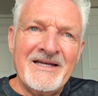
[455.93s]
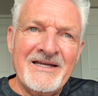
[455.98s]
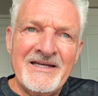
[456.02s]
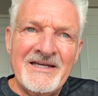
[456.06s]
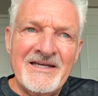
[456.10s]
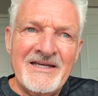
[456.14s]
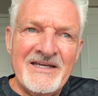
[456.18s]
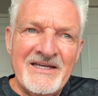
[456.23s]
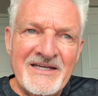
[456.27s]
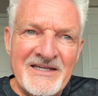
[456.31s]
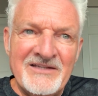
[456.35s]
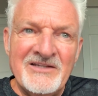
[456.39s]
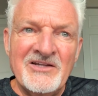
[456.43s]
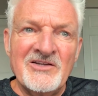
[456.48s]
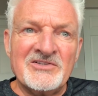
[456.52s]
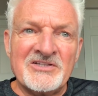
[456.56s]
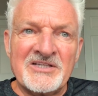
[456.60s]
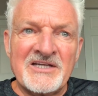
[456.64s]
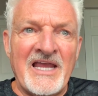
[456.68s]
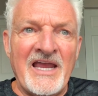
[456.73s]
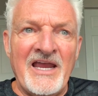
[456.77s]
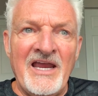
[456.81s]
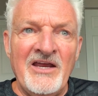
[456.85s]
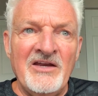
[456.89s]
In
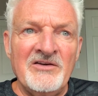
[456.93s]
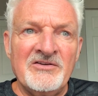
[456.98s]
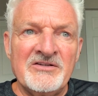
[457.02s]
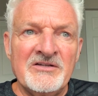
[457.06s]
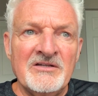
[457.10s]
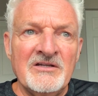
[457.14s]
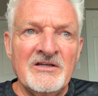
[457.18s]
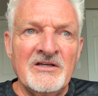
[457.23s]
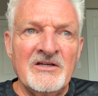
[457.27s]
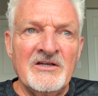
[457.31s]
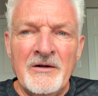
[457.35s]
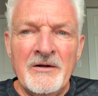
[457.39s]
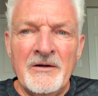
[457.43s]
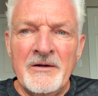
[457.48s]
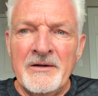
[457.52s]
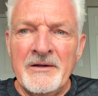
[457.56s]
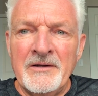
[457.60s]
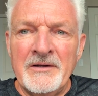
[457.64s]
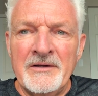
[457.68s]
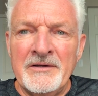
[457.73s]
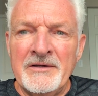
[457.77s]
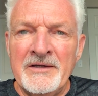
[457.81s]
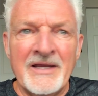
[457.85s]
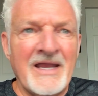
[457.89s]
this case,
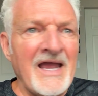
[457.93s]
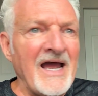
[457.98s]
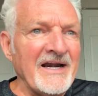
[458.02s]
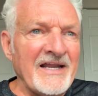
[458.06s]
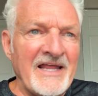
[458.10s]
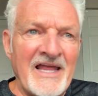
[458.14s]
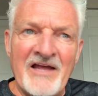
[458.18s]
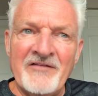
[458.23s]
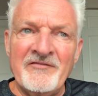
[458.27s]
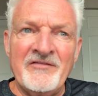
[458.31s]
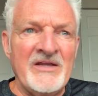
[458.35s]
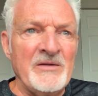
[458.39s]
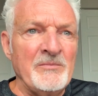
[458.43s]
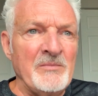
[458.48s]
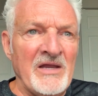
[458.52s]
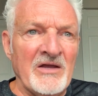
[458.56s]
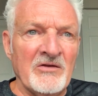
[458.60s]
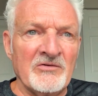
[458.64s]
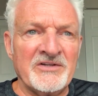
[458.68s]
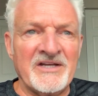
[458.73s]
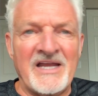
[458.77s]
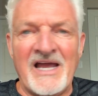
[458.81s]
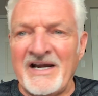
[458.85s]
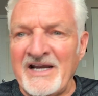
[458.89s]
you got to have
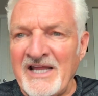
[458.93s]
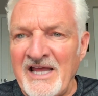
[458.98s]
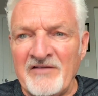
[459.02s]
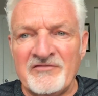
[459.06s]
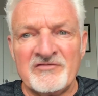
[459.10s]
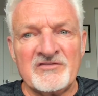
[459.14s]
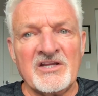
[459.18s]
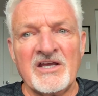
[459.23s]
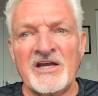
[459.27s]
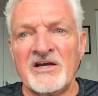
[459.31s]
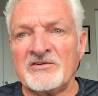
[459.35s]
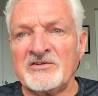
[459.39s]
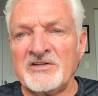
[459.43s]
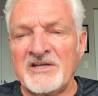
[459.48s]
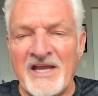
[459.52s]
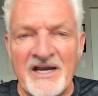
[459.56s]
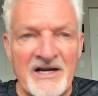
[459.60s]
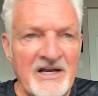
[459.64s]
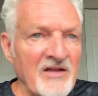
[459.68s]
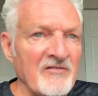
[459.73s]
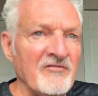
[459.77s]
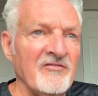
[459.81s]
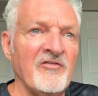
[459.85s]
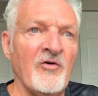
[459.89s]
emails, you got to have texts, you
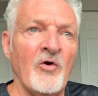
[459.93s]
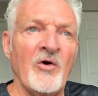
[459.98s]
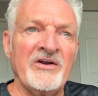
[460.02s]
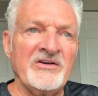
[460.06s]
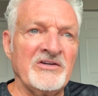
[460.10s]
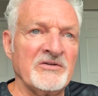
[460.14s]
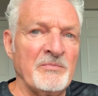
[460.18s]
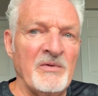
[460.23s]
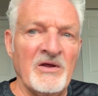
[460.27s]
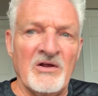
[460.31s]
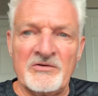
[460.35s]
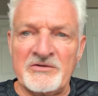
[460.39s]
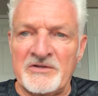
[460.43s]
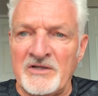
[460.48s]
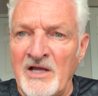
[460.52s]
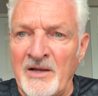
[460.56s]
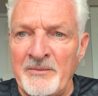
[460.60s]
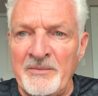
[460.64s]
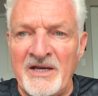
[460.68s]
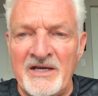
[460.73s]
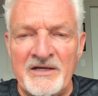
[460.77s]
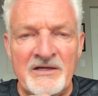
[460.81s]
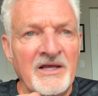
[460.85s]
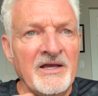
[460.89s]
got to have voicemails. I
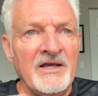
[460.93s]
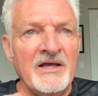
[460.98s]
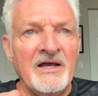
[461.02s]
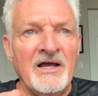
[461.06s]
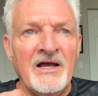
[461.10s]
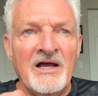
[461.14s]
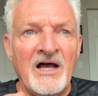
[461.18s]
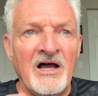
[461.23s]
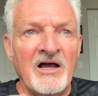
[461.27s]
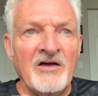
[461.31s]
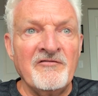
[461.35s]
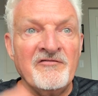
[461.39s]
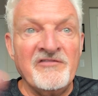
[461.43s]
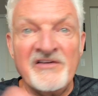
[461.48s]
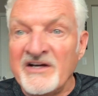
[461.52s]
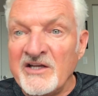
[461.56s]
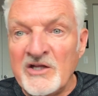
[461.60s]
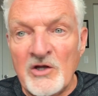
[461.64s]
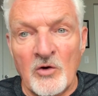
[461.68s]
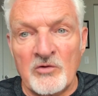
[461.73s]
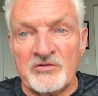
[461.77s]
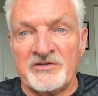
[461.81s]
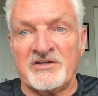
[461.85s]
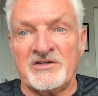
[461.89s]
mean,
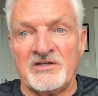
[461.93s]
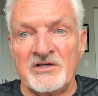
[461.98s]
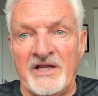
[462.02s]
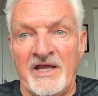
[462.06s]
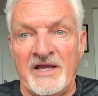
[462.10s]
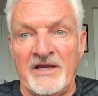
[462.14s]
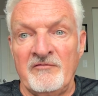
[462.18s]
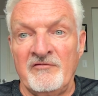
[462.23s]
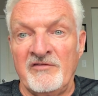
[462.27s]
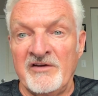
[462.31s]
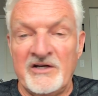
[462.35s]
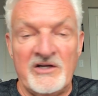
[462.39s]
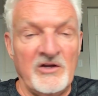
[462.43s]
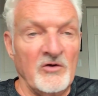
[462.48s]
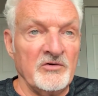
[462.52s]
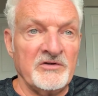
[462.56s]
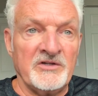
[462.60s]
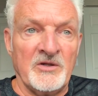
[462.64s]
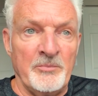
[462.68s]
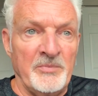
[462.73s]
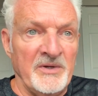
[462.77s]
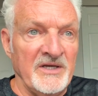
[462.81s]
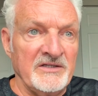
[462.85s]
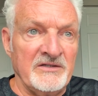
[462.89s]
videos today. Video
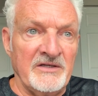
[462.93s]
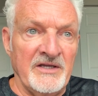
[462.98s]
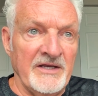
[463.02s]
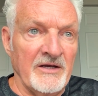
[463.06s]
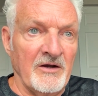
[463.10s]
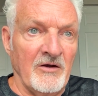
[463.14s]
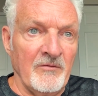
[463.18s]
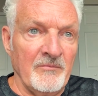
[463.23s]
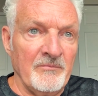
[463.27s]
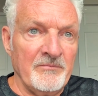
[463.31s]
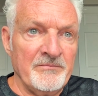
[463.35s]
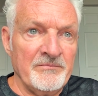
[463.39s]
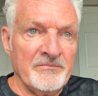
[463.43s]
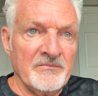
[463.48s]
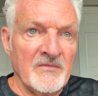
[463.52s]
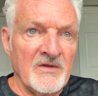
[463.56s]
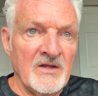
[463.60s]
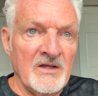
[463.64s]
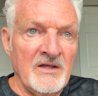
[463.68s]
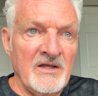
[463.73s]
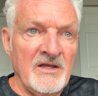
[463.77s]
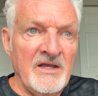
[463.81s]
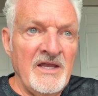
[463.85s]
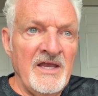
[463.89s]
is a big deal.
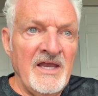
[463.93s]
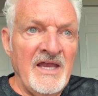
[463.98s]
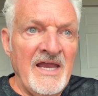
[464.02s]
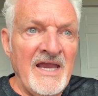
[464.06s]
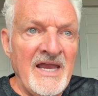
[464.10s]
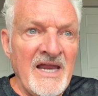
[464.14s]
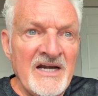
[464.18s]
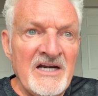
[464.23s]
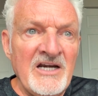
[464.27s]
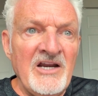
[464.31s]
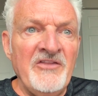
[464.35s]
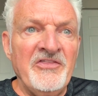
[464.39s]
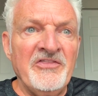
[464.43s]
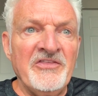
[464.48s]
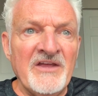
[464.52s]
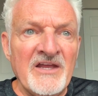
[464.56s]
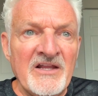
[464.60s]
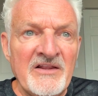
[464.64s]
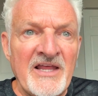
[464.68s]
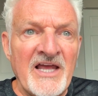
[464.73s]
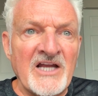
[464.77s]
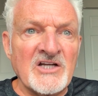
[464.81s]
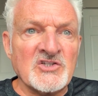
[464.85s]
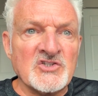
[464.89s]

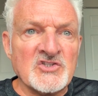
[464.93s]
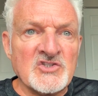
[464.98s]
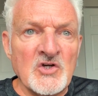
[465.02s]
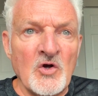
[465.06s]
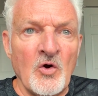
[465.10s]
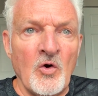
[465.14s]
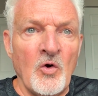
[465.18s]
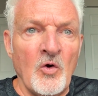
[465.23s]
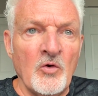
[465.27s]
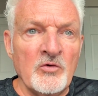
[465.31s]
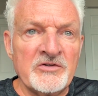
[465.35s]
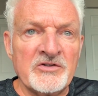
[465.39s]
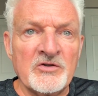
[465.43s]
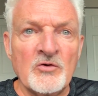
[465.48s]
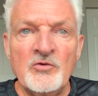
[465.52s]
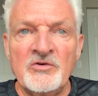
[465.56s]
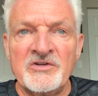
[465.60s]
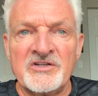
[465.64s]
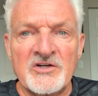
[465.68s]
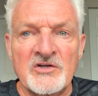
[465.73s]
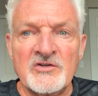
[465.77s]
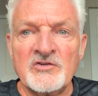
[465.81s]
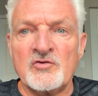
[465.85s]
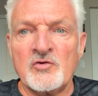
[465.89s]
Anything that shows
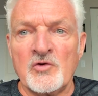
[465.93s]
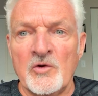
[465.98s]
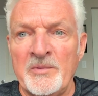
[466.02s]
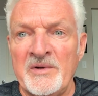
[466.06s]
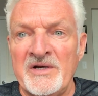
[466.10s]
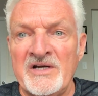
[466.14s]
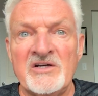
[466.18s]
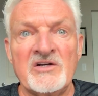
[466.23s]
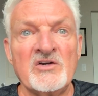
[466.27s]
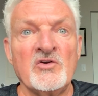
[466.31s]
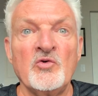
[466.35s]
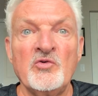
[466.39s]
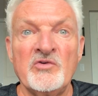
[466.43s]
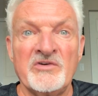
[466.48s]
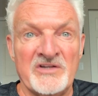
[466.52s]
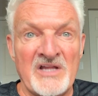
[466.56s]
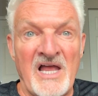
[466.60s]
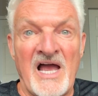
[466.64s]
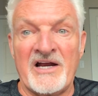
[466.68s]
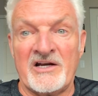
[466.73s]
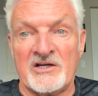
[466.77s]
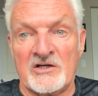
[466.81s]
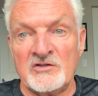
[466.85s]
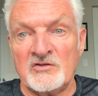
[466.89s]
who's contributing and who's
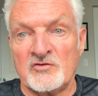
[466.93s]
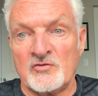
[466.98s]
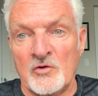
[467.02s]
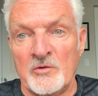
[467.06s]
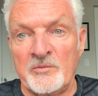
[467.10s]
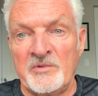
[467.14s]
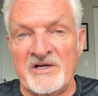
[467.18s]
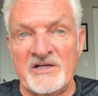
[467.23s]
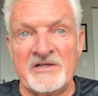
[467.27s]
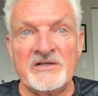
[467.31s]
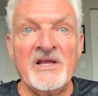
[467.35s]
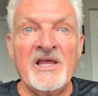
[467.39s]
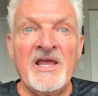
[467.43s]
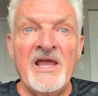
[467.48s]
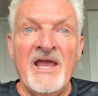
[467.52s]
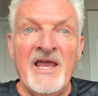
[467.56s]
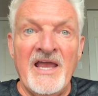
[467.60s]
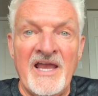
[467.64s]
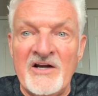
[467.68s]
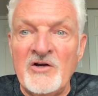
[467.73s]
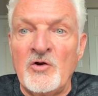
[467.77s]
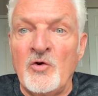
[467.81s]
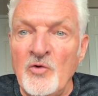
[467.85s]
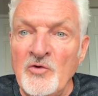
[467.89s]
not contributing
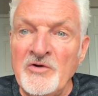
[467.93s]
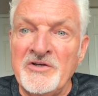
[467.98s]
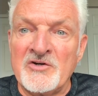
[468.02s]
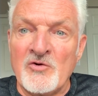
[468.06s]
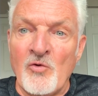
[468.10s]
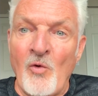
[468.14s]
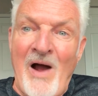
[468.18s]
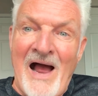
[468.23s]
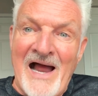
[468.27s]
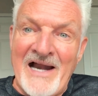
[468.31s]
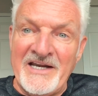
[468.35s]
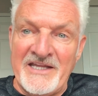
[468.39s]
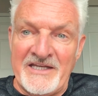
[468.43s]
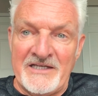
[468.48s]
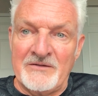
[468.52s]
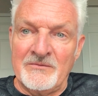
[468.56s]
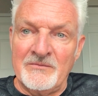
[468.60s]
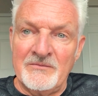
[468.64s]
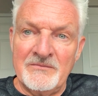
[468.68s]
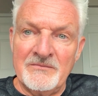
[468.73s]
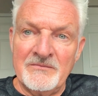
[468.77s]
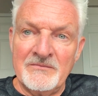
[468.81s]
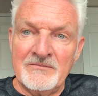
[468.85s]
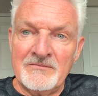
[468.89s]
and who's
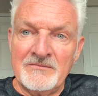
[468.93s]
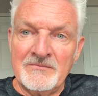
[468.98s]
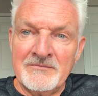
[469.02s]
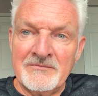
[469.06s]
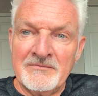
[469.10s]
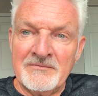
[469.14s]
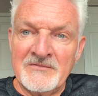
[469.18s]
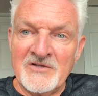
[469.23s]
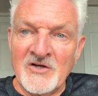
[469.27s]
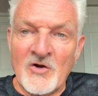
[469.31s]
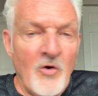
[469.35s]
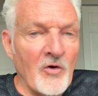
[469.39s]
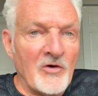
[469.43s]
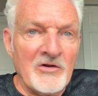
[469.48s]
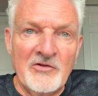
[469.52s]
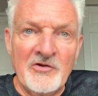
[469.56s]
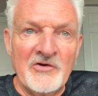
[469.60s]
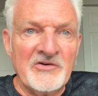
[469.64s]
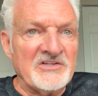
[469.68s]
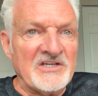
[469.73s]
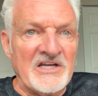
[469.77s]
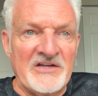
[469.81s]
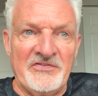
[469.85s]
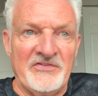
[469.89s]
squatting. The court
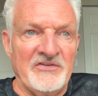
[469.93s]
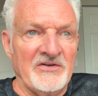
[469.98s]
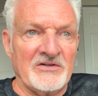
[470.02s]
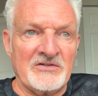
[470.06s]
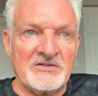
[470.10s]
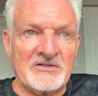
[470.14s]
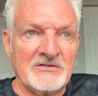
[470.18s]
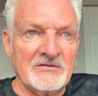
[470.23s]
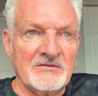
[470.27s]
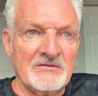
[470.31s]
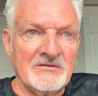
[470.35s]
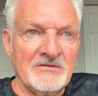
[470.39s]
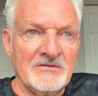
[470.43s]
looks at this.